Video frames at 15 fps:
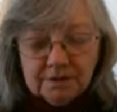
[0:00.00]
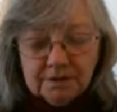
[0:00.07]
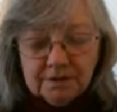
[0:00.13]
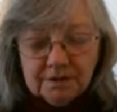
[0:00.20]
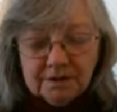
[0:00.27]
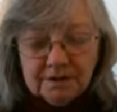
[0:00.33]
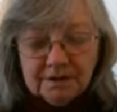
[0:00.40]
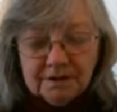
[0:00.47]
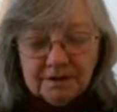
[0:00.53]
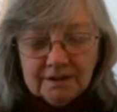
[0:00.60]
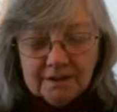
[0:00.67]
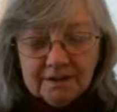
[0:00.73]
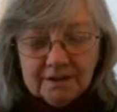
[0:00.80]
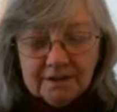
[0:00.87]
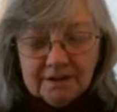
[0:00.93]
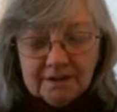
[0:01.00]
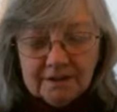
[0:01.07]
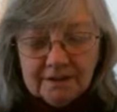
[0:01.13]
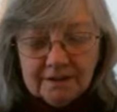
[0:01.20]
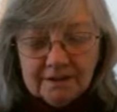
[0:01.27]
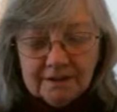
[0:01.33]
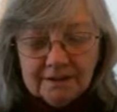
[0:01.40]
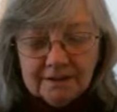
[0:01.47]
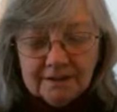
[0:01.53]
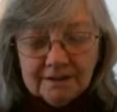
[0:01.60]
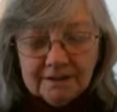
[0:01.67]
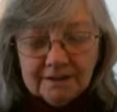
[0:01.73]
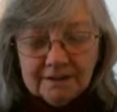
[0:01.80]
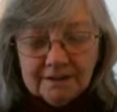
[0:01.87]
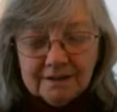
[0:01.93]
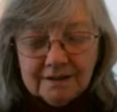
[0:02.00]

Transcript: (silence)